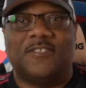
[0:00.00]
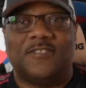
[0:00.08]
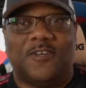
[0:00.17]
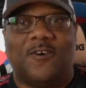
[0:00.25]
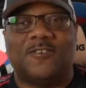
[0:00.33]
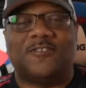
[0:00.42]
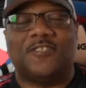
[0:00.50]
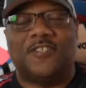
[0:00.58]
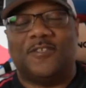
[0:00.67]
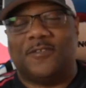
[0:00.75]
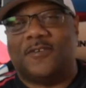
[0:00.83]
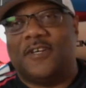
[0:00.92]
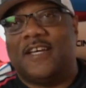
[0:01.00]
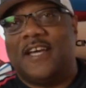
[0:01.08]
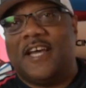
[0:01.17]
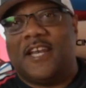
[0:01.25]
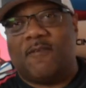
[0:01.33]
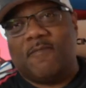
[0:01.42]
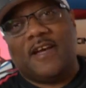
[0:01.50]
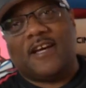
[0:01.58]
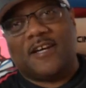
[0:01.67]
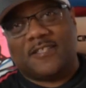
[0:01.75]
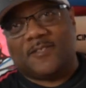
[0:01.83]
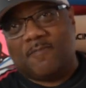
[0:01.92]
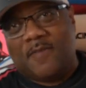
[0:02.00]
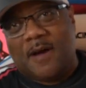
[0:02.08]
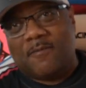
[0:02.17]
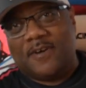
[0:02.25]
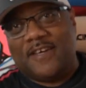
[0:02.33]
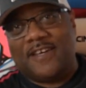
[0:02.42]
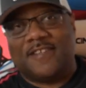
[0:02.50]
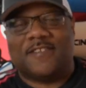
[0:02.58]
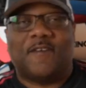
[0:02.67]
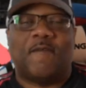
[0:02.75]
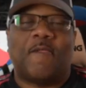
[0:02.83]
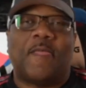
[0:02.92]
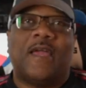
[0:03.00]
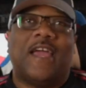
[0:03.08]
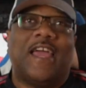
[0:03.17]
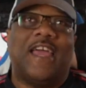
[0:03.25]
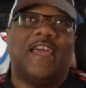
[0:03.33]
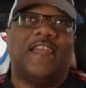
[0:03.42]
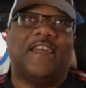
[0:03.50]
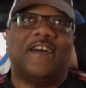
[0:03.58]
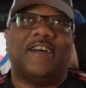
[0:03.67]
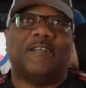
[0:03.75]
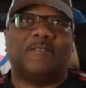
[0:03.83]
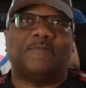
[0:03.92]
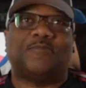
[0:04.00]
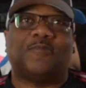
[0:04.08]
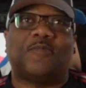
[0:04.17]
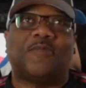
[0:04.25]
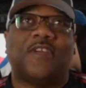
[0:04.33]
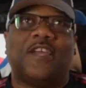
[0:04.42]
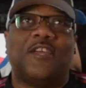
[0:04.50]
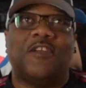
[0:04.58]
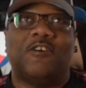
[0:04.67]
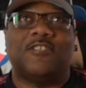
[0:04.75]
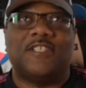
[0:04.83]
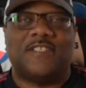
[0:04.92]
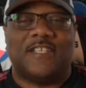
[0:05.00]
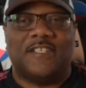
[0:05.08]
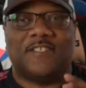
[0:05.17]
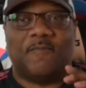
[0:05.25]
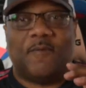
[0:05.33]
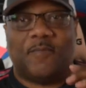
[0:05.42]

Dolls to You. They make custom bobbleheads, and uh, you know, she sends them a